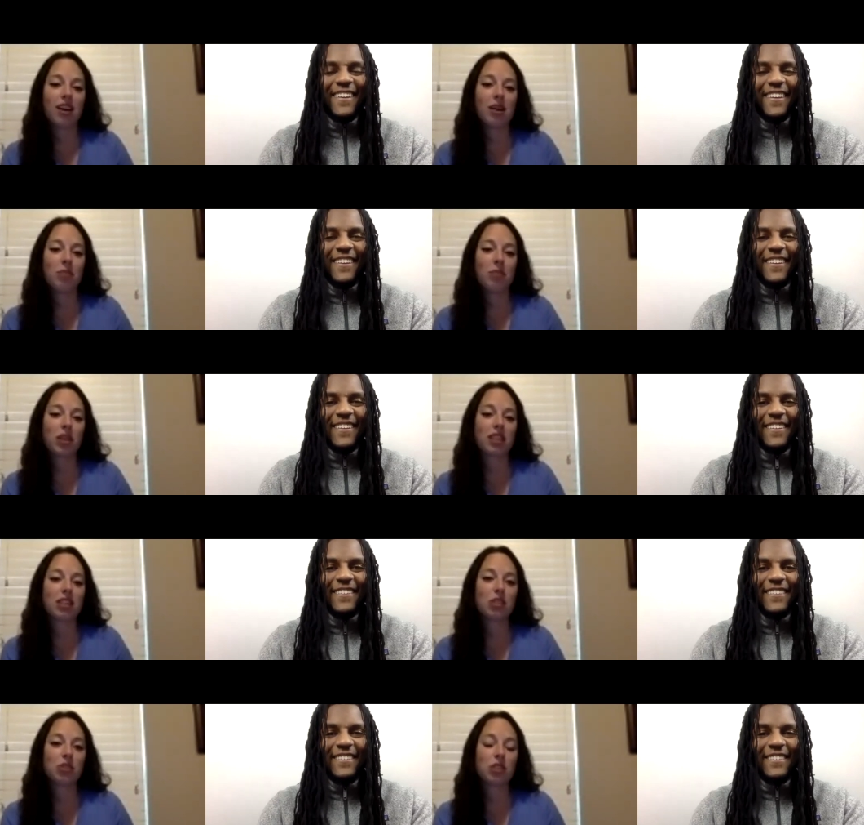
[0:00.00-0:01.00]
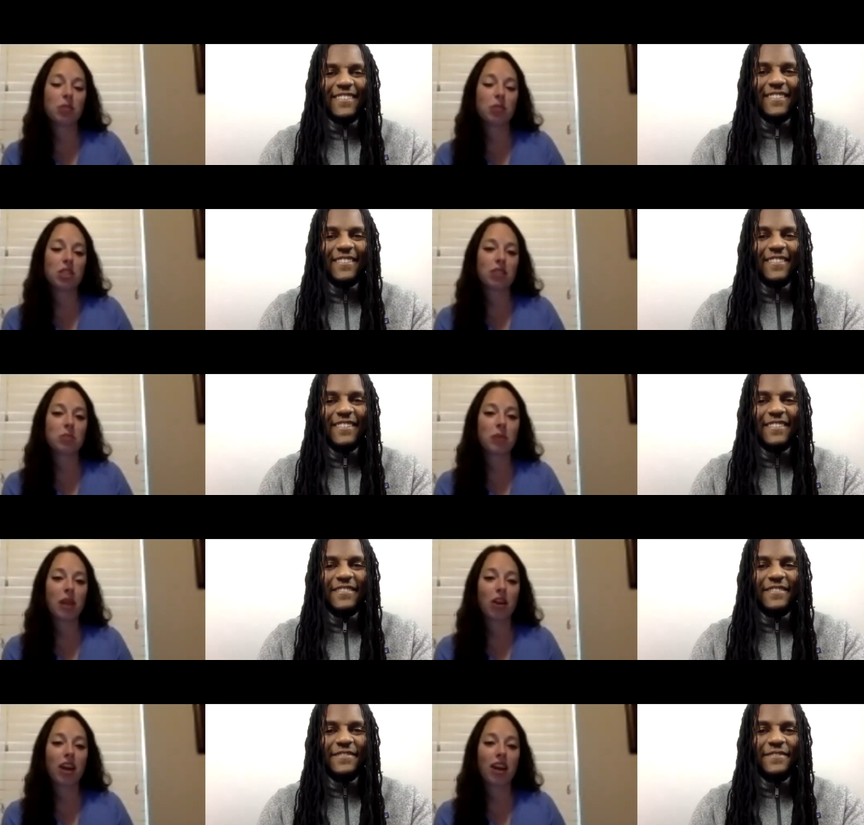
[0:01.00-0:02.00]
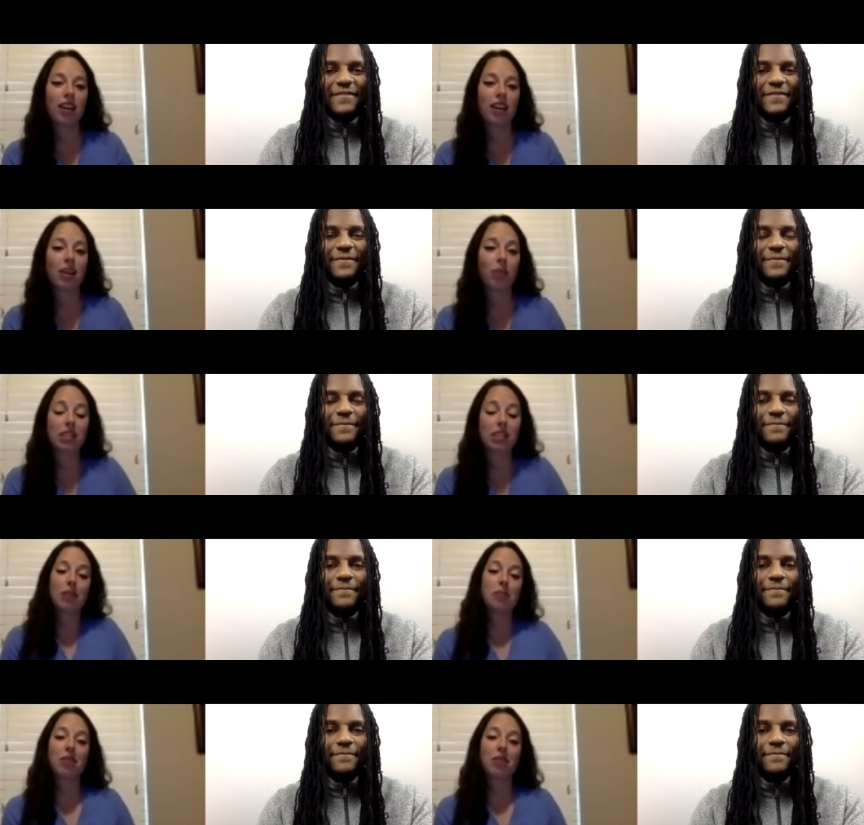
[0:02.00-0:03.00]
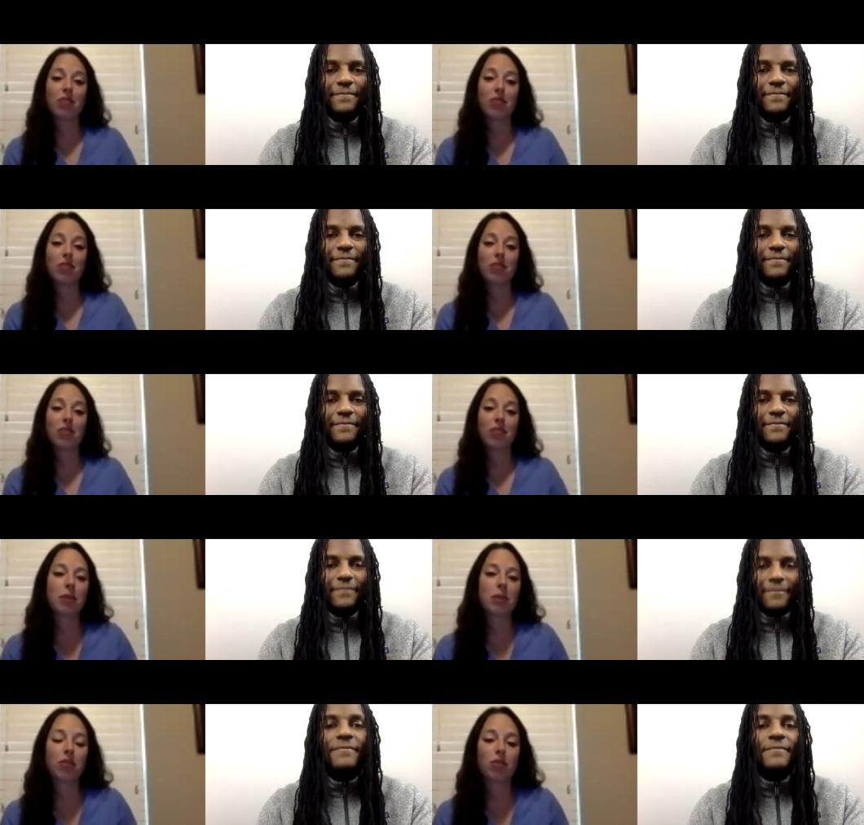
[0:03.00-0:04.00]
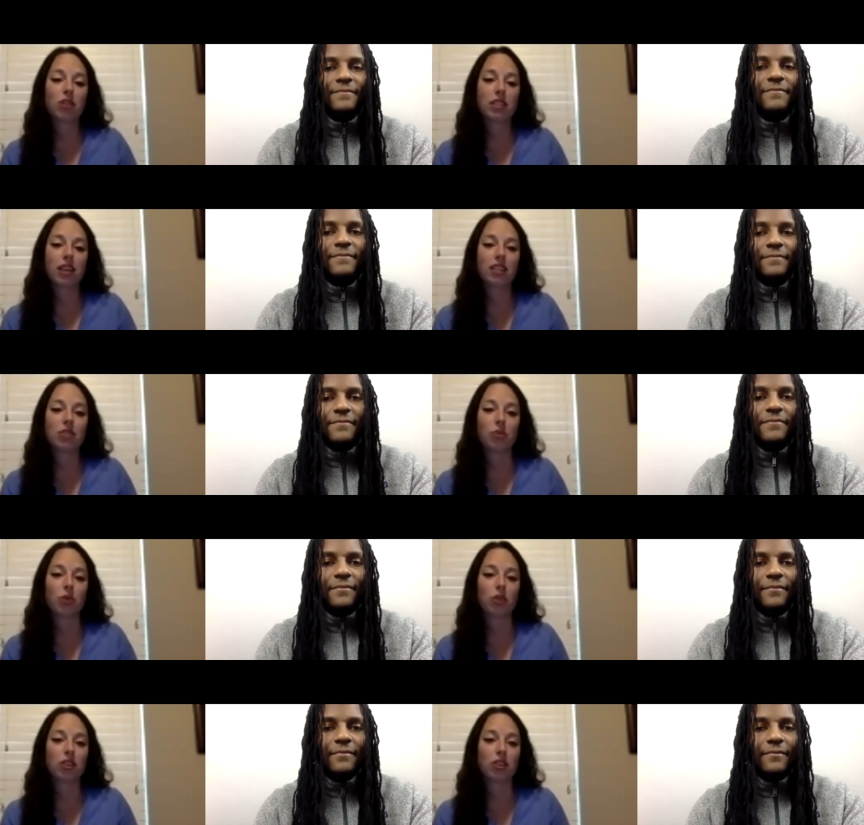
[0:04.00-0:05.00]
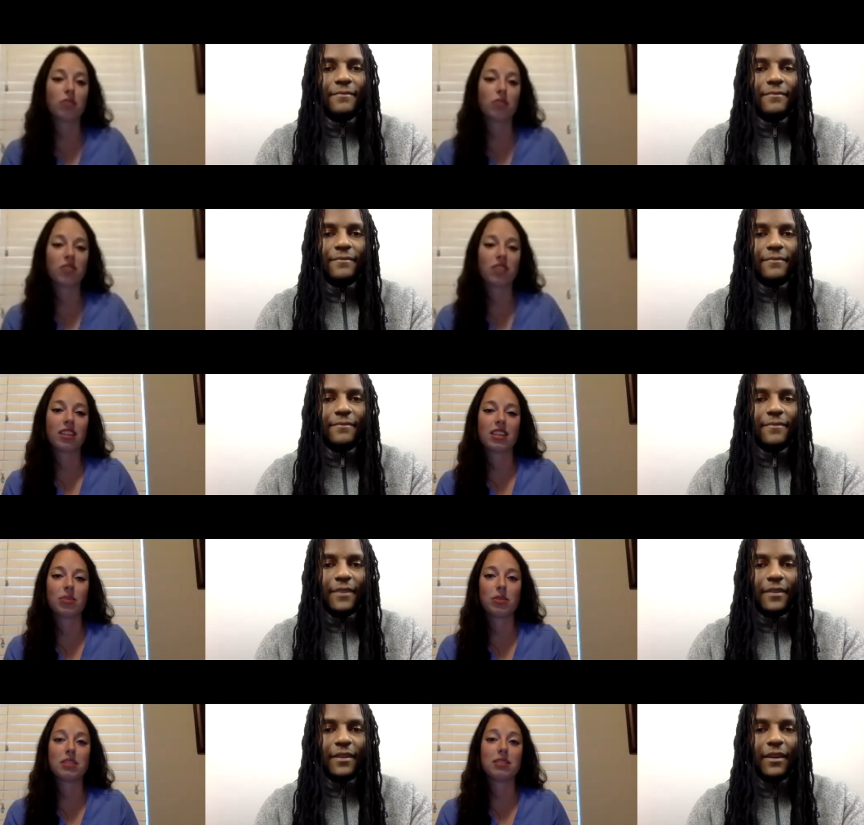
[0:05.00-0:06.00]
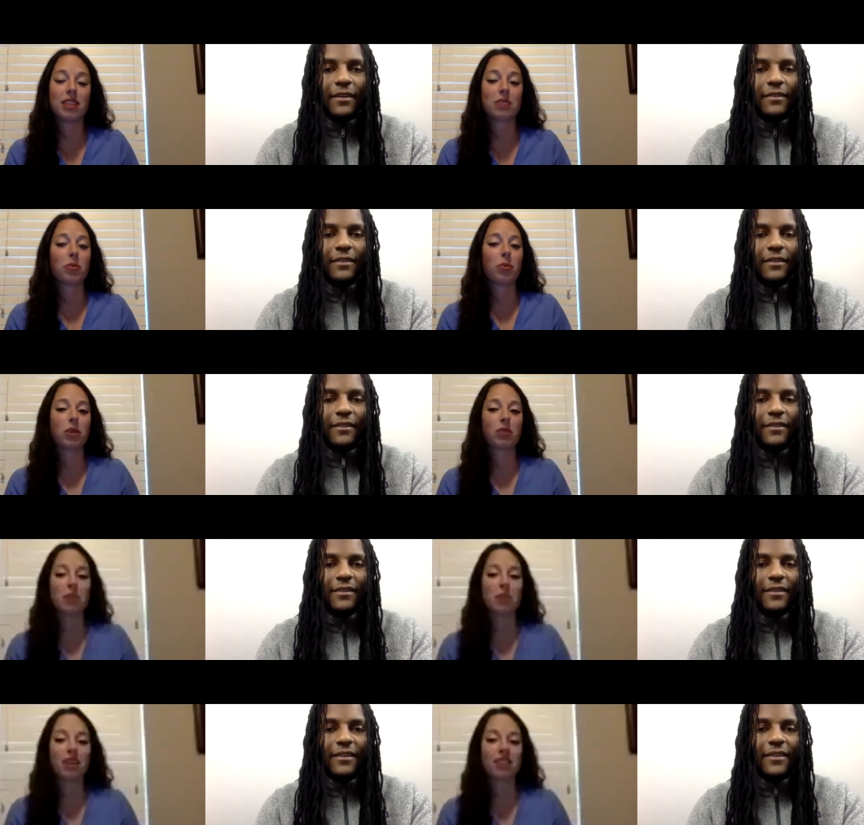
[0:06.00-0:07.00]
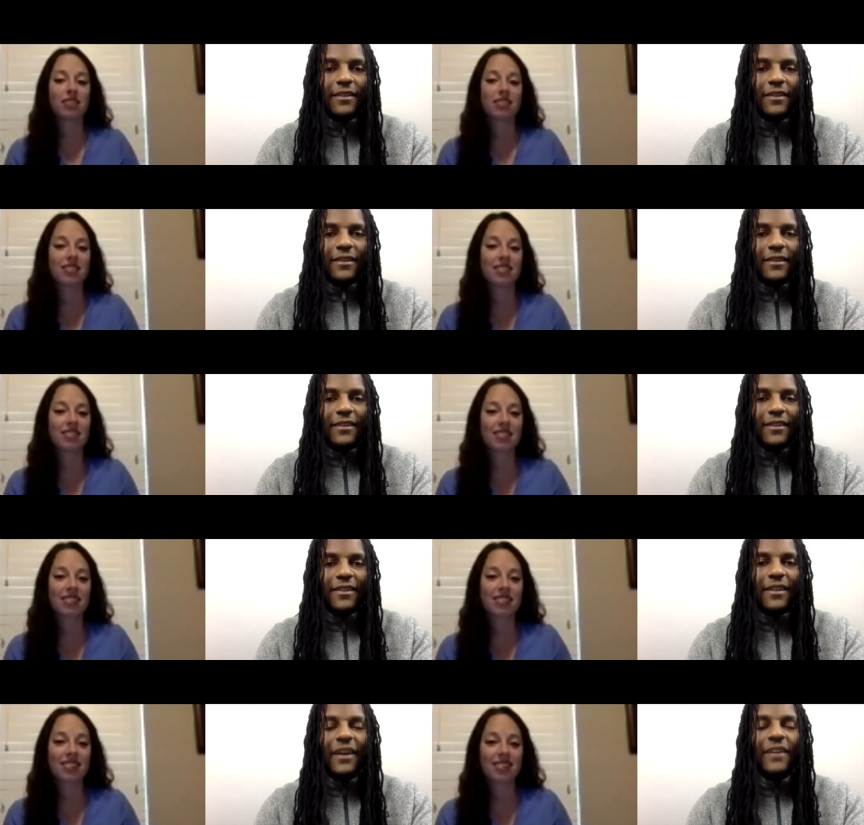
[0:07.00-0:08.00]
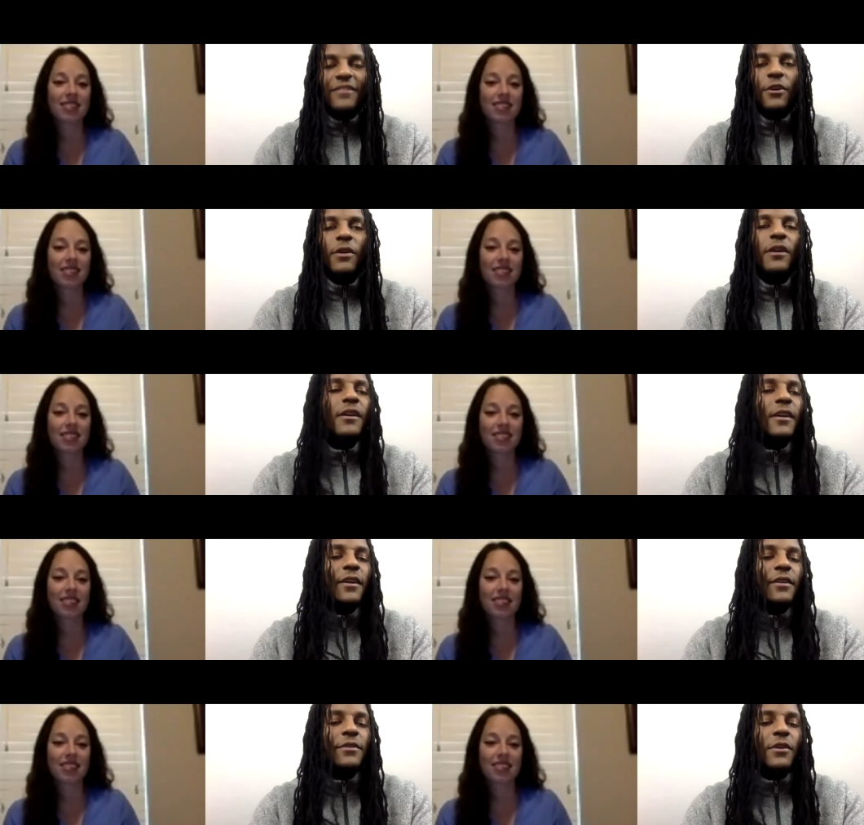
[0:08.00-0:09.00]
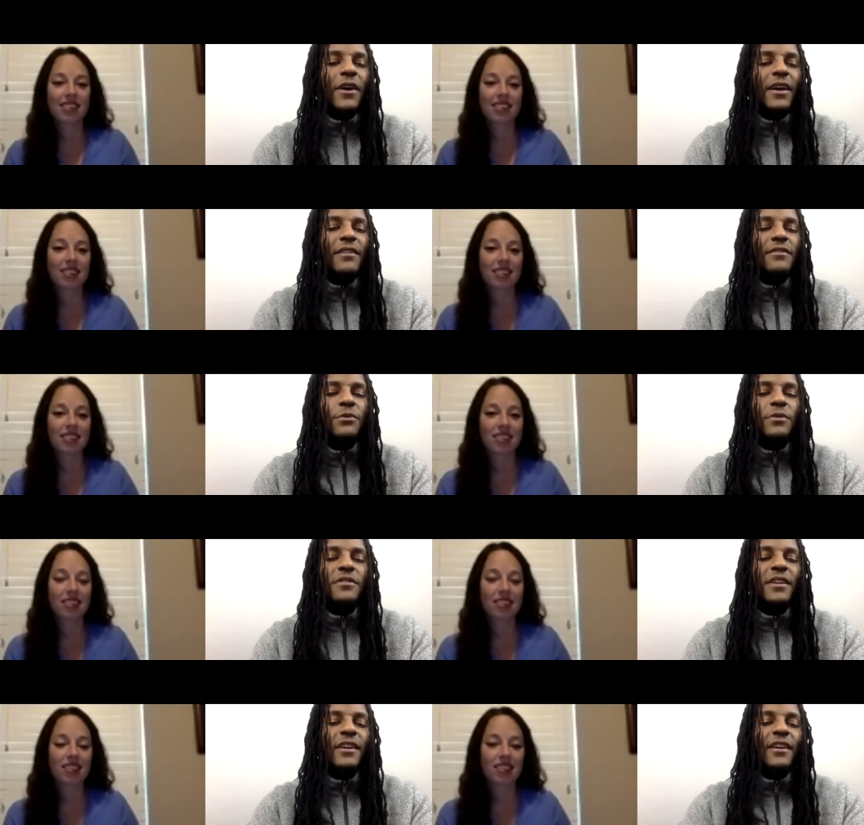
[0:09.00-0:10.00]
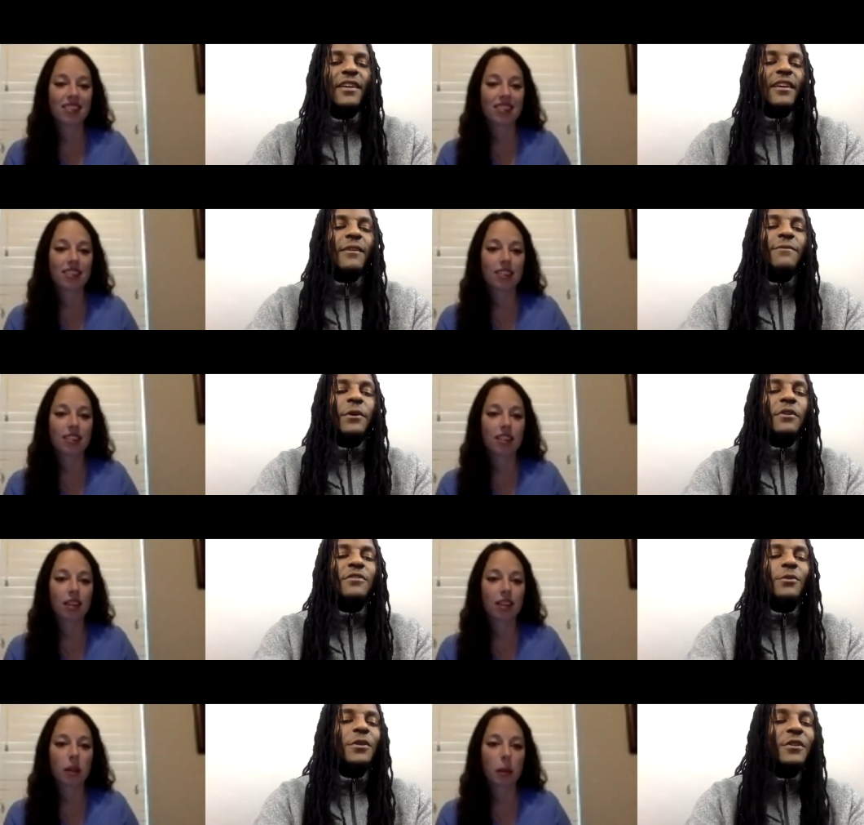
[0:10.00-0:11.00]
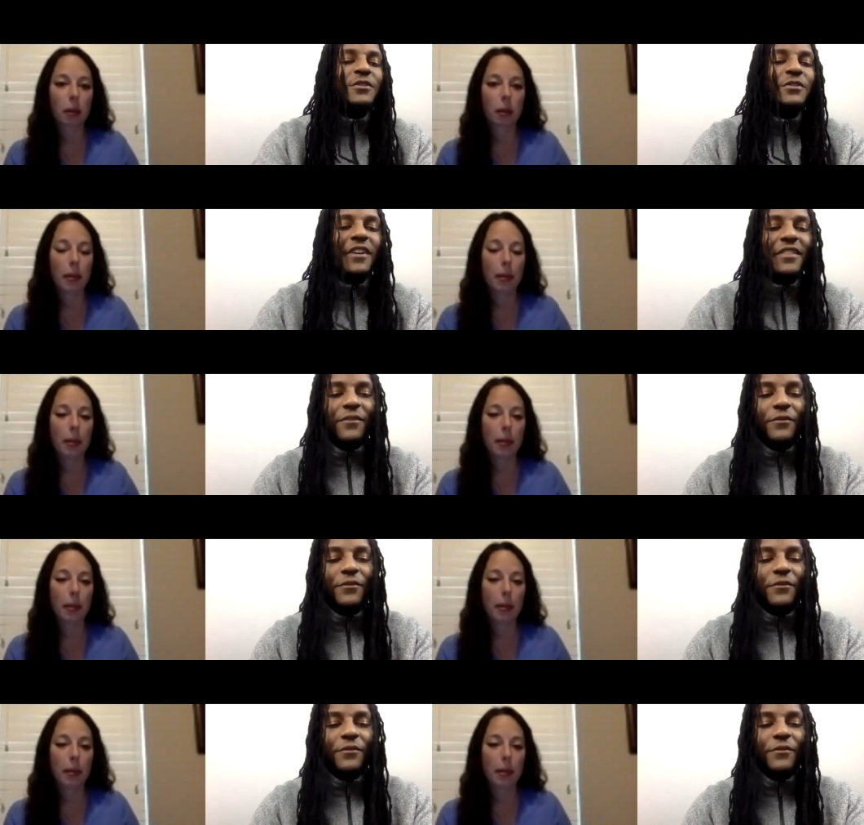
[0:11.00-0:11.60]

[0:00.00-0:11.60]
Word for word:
Speaker 1: um, with the two subjects I was better at, and it worked out in my favor. It raised my overall science score, so
Speaker 2: nice. me. Nice. So, uh, you know, I guess you would say focus on your strength and